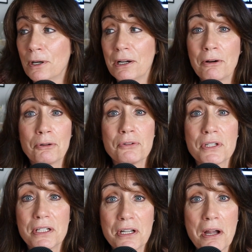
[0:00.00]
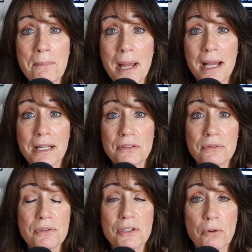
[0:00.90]
are the prior owners going to come
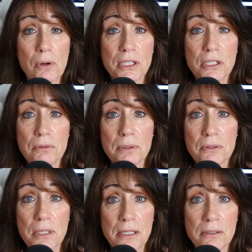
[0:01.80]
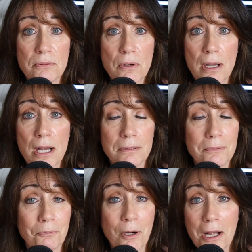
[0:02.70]
back and stalk you and
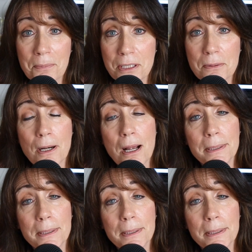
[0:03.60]
rob you?